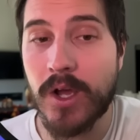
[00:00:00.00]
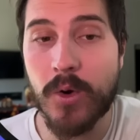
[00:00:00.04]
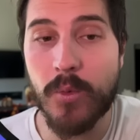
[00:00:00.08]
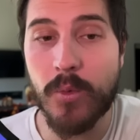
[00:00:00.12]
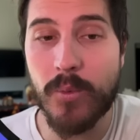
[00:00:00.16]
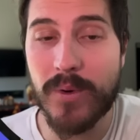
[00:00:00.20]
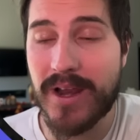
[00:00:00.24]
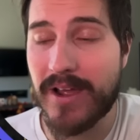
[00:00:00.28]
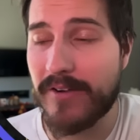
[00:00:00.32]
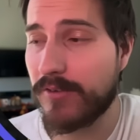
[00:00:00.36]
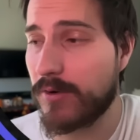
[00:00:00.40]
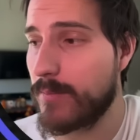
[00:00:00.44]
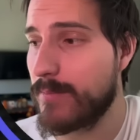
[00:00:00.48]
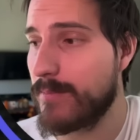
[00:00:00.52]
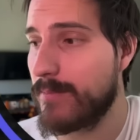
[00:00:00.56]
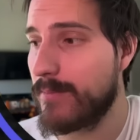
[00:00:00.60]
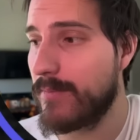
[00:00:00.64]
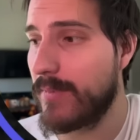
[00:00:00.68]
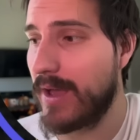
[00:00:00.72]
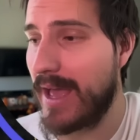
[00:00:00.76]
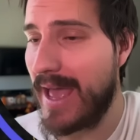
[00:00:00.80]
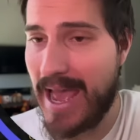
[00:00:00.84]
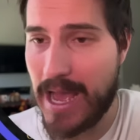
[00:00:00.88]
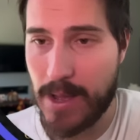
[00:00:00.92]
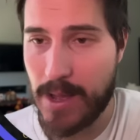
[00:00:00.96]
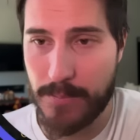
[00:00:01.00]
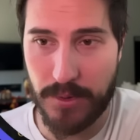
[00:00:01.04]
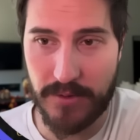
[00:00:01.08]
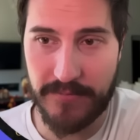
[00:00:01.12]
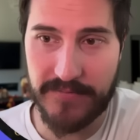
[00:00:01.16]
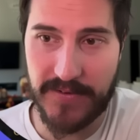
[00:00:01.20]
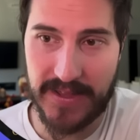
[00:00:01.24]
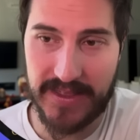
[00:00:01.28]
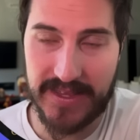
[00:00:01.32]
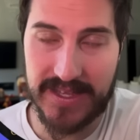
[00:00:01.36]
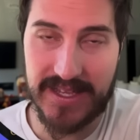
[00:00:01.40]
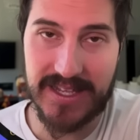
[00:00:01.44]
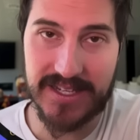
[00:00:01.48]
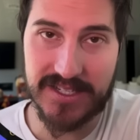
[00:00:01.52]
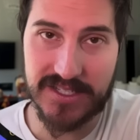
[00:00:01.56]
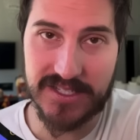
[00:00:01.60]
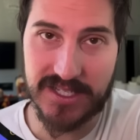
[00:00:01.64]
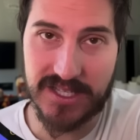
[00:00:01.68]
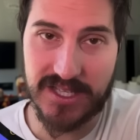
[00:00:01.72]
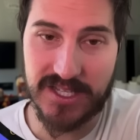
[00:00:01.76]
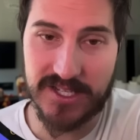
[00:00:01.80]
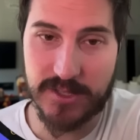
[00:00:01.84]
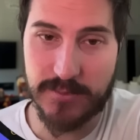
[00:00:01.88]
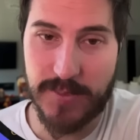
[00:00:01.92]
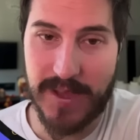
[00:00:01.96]
Whenever Apple finally gets
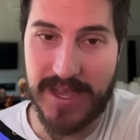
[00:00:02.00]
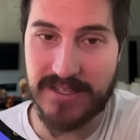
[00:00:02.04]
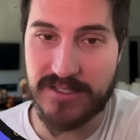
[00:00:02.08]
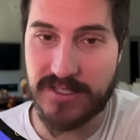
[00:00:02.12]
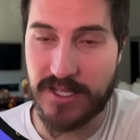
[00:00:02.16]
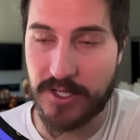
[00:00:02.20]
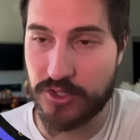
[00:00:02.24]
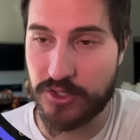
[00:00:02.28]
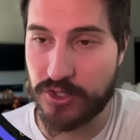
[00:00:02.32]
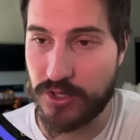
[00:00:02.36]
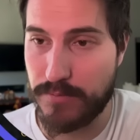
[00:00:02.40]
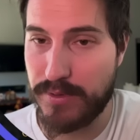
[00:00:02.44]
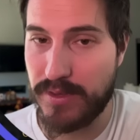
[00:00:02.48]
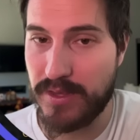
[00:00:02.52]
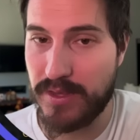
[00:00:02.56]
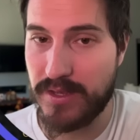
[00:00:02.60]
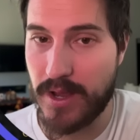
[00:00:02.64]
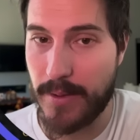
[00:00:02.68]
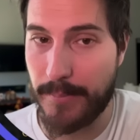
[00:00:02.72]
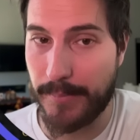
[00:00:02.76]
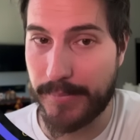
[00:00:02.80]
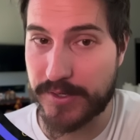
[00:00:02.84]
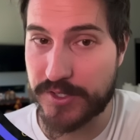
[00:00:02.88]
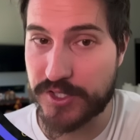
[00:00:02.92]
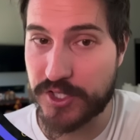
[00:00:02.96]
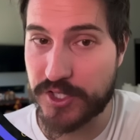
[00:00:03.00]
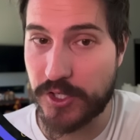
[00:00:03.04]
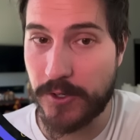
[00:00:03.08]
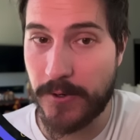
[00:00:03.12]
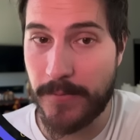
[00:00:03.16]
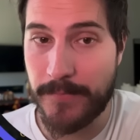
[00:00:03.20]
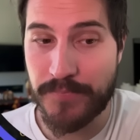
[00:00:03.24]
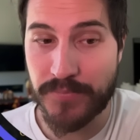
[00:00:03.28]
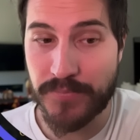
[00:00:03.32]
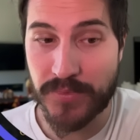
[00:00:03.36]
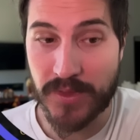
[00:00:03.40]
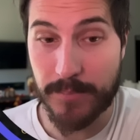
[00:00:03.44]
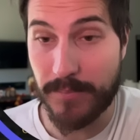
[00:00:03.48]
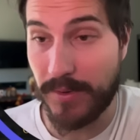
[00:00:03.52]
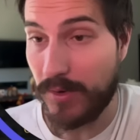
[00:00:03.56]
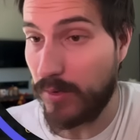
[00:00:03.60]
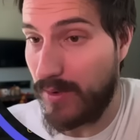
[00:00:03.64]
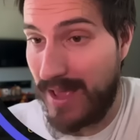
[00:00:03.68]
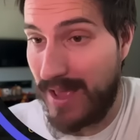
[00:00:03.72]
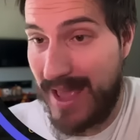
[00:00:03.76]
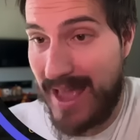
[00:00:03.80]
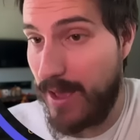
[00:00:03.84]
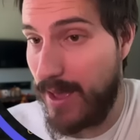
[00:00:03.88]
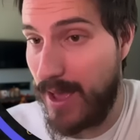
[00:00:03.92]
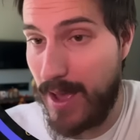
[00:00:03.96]
to this space, they should be the number 2,
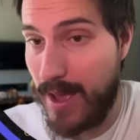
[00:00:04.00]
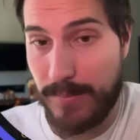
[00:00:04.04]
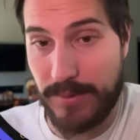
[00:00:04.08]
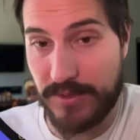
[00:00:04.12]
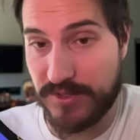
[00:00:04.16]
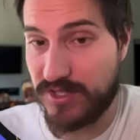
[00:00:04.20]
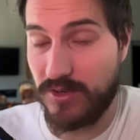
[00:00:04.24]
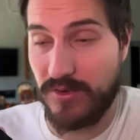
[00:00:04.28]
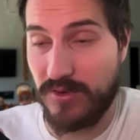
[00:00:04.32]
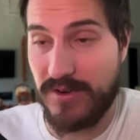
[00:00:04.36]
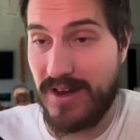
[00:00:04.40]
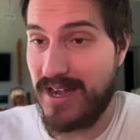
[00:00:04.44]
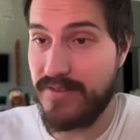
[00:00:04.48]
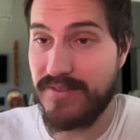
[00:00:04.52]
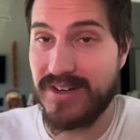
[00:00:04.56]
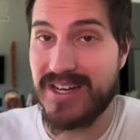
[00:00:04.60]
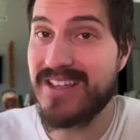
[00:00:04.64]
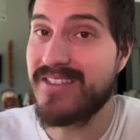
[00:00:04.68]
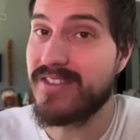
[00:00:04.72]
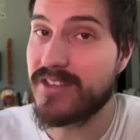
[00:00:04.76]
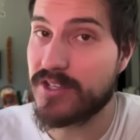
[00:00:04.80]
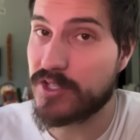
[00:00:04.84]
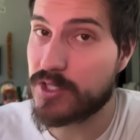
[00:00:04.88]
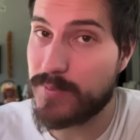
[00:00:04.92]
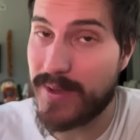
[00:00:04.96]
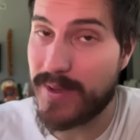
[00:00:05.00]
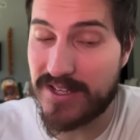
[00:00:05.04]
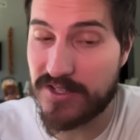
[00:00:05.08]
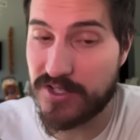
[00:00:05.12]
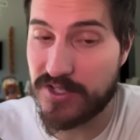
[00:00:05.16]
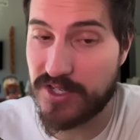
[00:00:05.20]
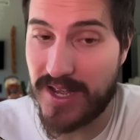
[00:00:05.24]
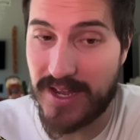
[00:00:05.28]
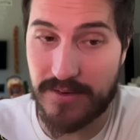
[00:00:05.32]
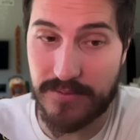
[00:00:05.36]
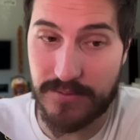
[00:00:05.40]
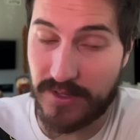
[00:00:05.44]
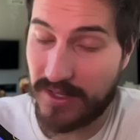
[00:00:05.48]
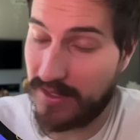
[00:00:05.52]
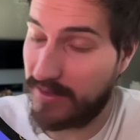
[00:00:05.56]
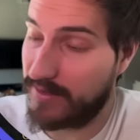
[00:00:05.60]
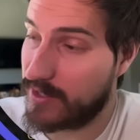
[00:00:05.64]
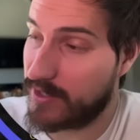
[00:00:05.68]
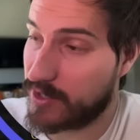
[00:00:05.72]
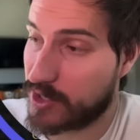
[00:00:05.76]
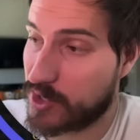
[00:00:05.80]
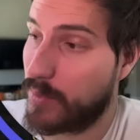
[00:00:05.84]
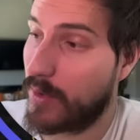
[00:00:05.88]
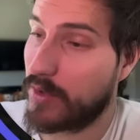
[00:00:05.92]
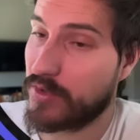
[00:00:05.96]
but Apple's still not even in the space yet. You know,
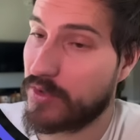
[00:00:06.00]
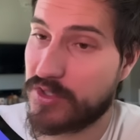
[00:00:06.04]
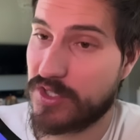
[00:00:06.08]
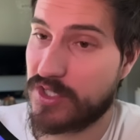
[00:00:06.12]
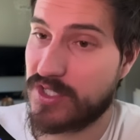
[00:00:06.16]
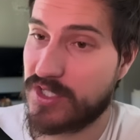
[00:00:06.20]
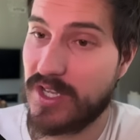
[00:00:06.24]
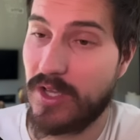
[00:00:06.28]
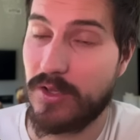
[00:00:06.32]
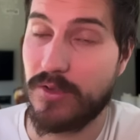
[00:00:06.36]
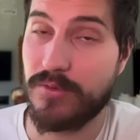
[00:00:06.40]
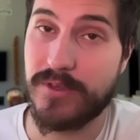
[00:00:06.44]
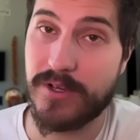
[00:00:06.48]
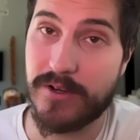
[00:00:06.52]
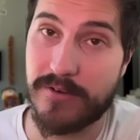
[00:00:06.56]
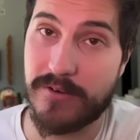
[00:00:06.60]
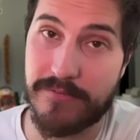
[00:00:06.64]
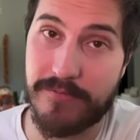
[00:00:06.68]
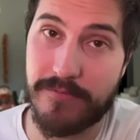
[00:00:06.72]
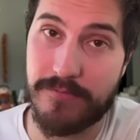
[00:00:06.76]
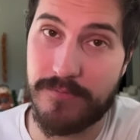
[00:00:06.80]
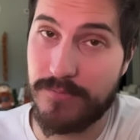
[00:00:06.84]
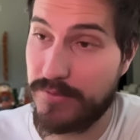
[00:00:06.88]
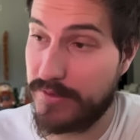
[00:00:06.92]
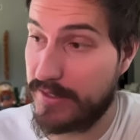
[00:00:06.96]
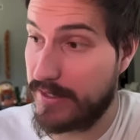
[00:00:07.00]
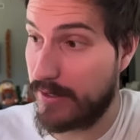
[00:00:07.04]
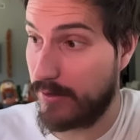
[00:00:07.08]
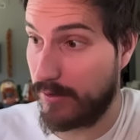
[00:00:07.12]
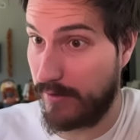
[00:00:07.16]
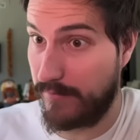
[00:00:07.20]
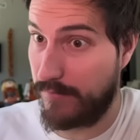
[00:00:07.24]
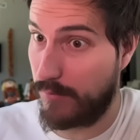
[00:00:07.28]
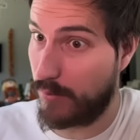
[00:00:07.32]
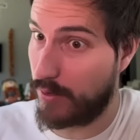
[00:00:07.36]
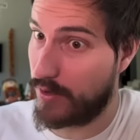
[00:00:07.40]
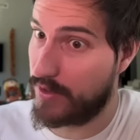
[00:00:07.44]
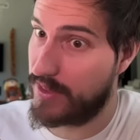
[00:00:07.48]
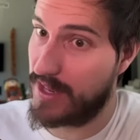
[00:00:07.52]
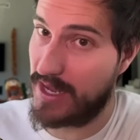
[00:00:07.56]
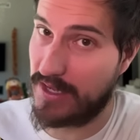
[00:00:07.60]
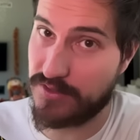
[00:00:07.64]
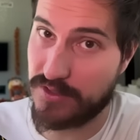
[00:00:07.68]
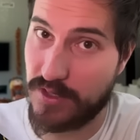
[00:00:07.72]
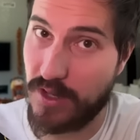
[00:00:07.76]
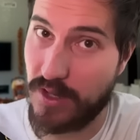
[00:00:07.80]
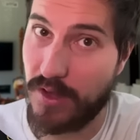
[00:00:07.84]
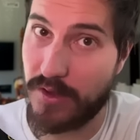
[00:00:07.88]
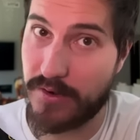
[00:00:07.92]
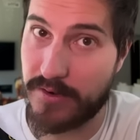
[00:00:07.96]
they're supposed to sell their nearly
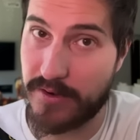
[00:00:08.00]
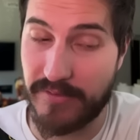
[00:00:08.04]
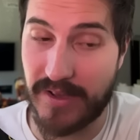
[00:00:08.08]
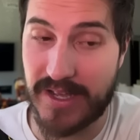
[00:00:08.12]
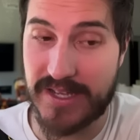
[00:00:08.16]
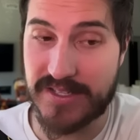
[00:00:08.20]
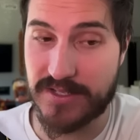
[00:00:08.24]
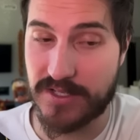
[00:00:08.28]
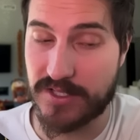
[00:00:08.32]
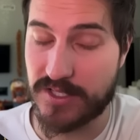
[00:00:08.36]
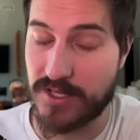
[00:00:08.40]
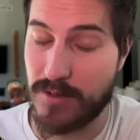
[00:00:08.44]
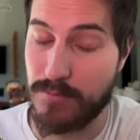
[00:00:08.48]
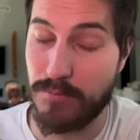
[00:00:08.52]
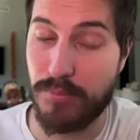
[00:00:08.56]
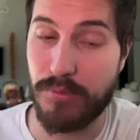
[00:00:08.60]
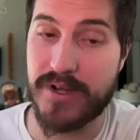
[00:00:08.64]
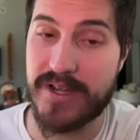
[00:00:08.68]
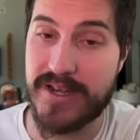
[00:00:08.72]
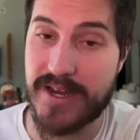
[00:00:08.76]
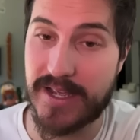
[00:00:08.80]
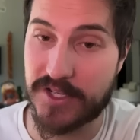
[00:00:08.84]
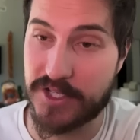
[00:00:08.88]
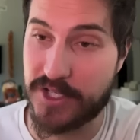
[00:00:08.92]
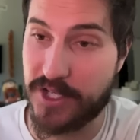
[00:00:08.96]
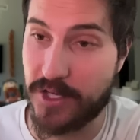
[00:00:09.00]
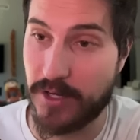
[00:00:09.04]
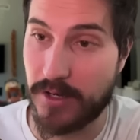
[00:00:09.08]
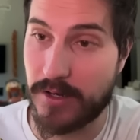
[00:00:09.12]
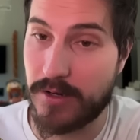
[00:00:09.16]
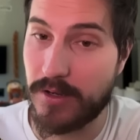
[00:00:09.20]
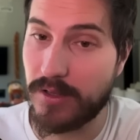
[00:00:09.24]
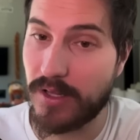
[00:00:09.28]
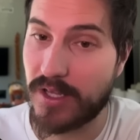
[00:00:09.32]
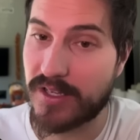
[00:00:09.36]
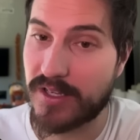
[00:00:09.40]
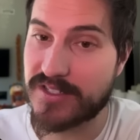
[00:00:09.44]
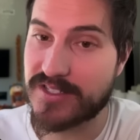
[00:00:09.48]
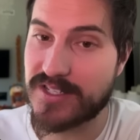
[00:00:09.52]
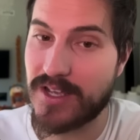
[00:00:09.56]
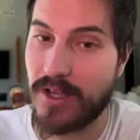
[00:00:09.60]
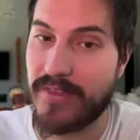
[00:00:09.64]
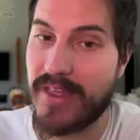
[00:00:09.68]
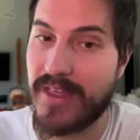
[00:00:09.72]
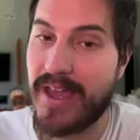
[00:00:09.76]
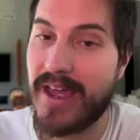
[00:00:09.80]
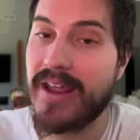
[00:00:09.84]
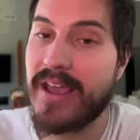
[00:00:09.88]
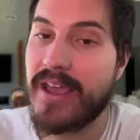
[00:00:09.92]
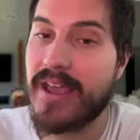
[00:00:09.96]
$4,000 device at some point next year. Good luck
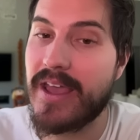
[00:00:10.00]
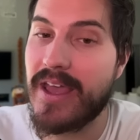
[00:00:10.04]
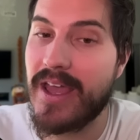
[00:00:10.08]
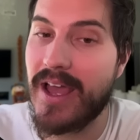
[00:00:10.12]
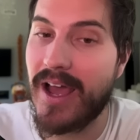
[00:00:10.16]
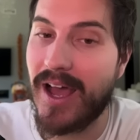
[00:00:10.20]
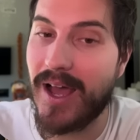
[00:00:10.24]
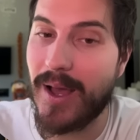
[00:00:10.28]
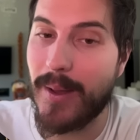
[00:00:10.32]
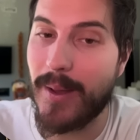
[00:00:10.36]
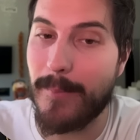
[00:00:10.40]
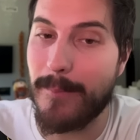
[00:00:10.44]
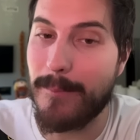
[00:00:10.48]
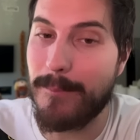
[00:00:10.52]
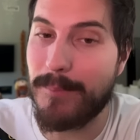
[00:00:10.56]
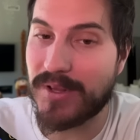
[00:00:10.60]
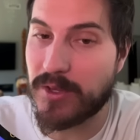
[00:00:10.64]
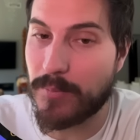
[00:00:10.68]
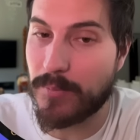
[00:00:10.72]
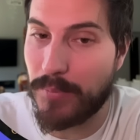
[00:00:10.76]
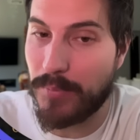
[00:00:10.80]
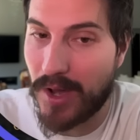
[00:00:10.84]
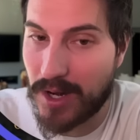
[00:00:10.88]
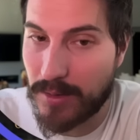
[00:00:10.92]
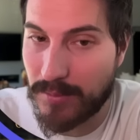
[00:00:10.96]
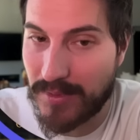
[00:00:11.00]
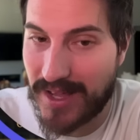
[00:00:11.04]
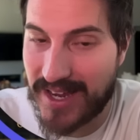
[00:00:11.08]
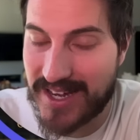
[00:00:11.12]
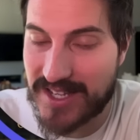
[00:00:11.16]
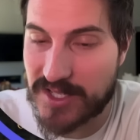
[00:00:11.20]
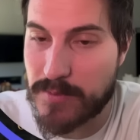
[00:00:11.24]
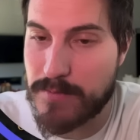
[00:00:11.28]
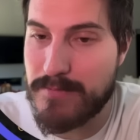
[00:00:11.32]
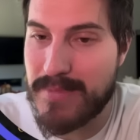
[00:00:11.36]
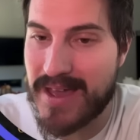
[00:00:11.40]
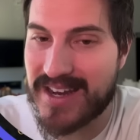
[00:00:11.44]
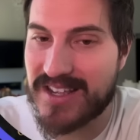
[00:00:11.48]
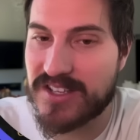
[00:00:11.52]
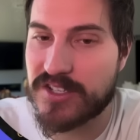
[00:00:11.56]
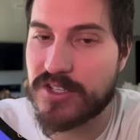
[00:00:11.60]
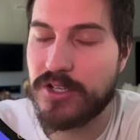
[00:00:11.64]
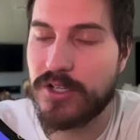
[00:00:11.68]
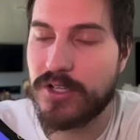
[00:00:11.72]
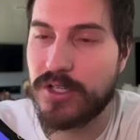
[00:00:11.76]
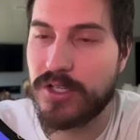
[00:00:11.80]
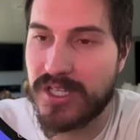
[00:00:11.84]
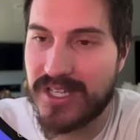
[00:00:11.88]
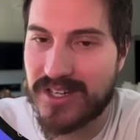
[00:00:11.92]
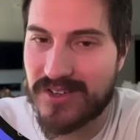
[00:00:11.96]
selling that. But the bottom line is Meta's
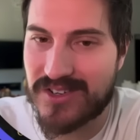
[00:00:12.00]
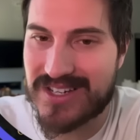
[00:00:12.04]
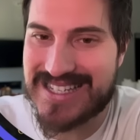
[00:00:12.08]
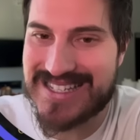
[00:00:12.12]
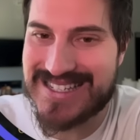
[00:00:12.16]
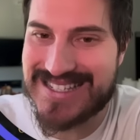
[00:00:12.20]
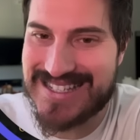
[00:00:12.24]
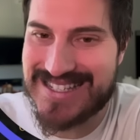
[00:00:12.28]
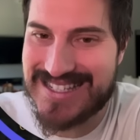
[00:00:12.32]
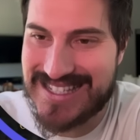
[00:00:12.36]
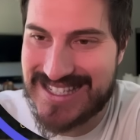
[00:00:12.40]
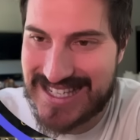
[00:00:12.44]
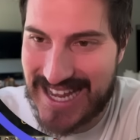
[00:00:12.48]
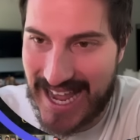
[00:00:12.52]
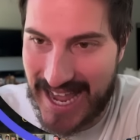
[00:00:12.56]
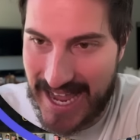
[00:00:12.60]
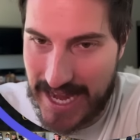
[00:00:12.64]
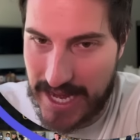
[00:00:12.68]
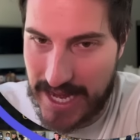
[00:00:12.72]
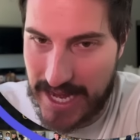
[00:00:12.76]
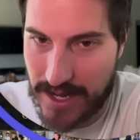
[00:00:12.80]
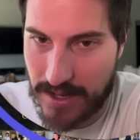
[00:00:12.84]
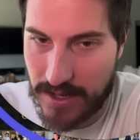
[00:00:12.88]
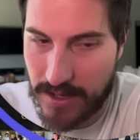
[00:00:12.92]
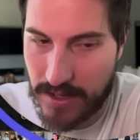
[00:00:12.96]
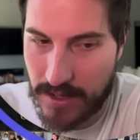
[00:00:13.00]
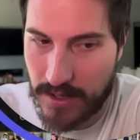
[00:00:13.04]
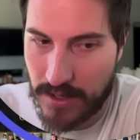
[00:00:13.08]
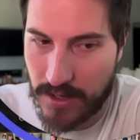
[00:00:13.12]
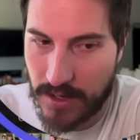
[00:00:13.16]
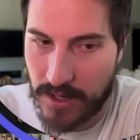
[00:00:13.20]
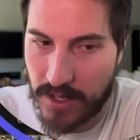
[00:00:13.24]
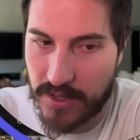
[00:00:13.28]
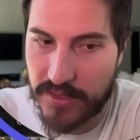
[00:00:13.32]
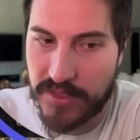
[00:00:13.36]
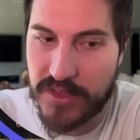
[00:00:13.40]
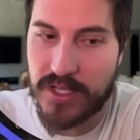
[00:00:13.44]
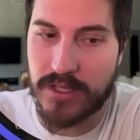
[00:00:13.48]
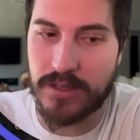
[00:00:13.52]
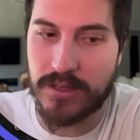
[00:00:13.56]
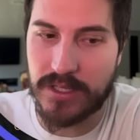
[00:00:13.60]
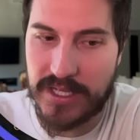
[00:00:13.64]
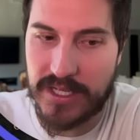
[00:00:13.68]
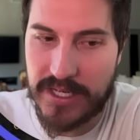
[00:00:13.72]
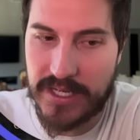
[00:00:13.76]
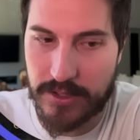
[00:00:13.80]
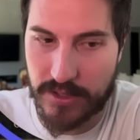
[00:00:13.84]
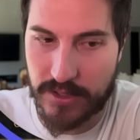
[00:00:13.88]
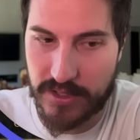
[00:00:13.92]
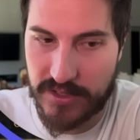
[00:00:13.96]
clear as day, the
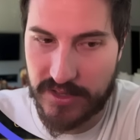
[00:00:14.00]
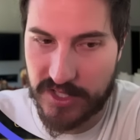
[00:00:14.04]
leader in the